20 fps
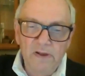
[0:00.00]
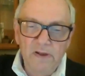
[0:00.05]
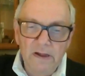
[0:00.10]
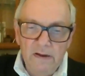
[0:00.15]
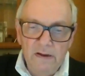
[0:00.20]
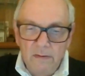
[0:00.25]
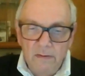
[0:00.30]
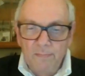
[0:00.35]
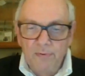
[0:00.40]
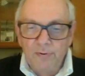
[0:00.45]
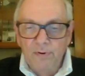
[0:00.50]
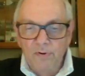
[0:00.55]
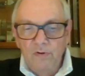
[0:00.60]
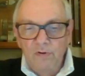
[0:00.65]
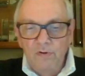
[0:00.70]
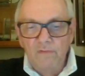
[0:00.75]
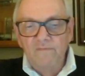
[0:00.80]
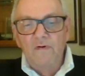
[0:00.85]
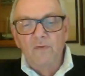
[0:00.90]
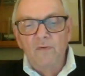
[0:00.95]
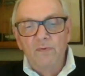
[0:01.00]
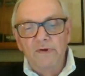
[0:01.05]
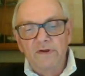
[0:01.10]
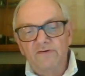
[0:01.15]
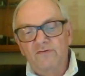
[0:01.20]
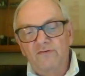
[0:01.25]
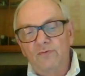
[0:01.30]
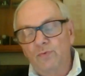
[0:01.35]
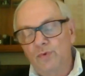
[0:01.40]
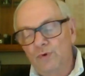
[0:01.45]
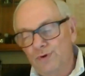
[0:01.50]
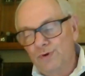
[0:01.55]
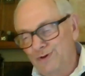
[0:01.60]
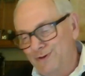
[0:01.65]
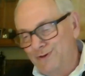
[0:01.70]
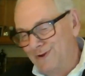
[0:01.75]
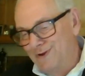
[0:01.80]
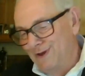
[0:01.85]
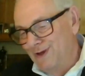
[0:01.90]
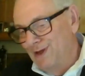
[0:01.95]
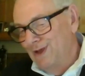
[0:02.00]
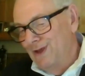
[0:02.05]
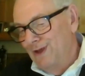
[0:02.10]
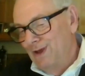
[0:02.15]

plan approval, which would